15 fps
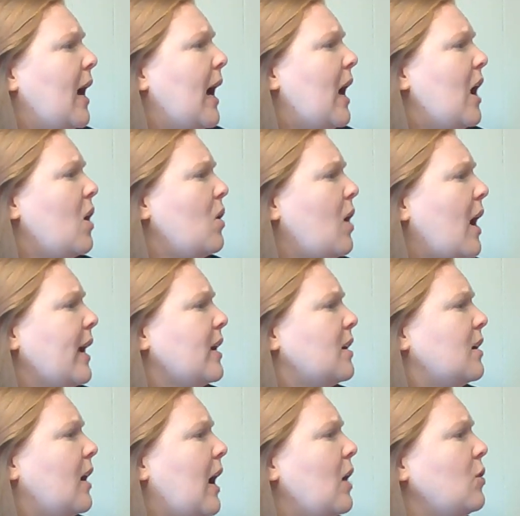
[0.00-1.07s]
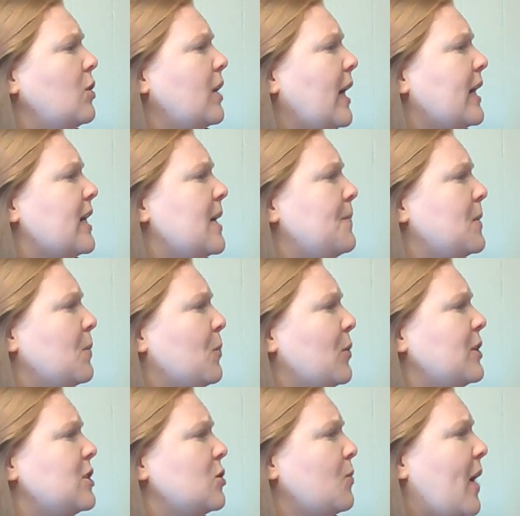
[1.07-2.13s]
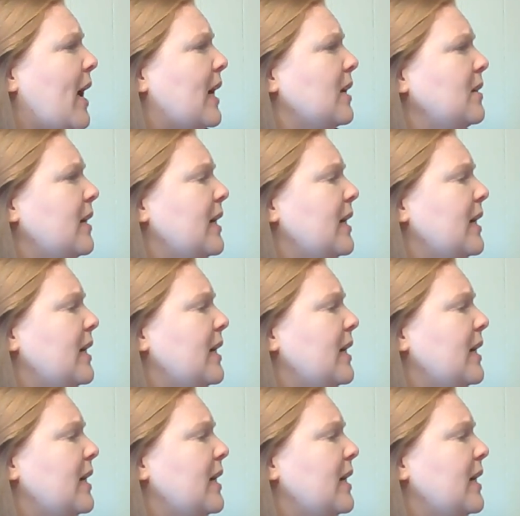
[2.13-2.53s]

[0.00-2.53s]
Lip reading: How could I keep the prince away?